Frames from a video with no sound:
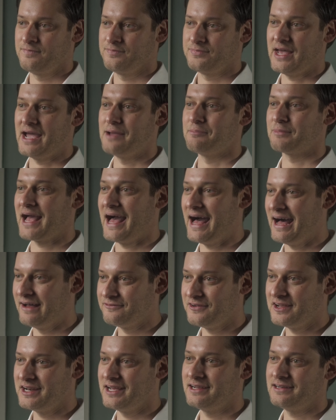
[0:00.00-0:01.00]
I'm
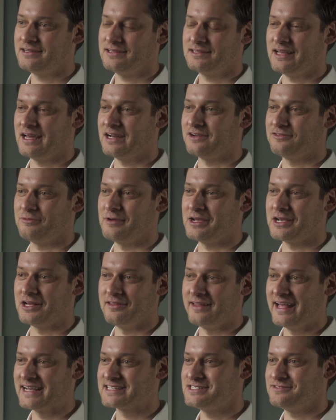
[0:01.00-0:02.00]
confident that if we
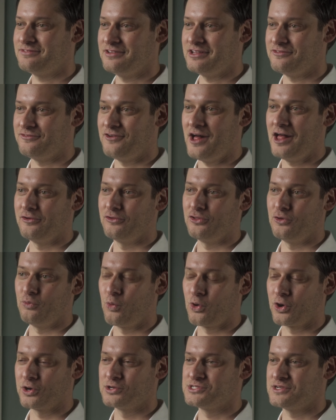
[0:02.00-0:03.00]
collectively follow the
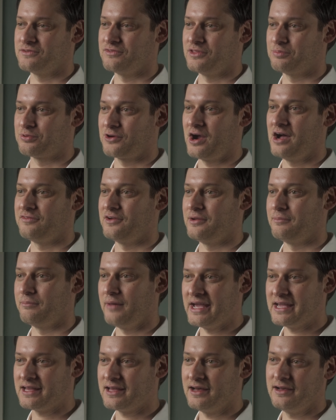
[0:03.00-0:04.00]
words of the prophet
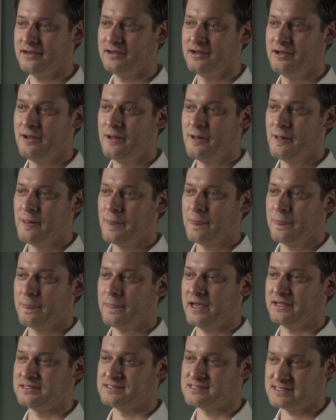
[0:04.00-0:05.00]
Micah
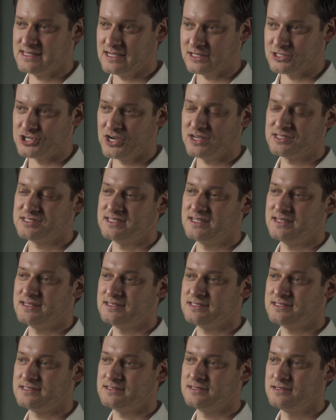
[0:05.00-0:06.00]
and seek
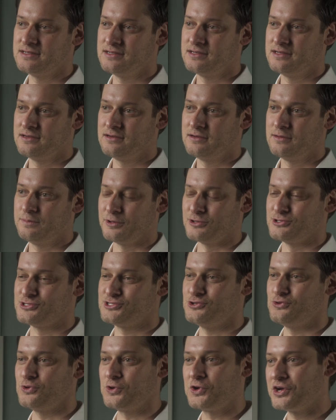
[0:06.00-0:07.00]
justice,
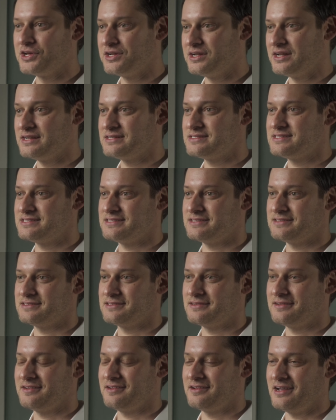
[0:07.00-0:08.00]
pursue goodness,
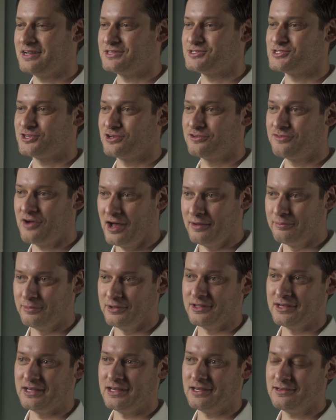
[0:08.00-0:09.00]
and serve
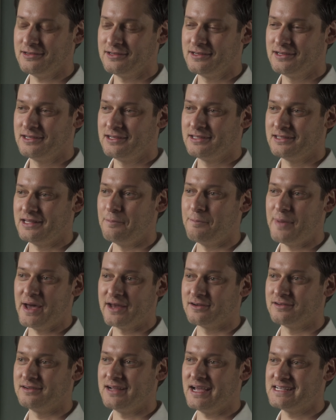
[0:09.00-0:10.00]
humbly, then
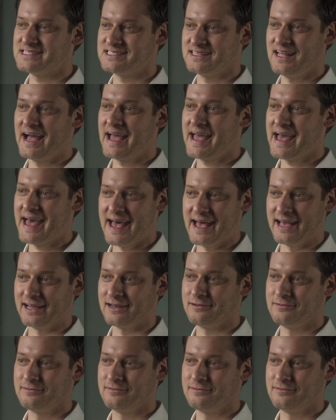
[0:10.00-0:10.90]
better days lie ahead.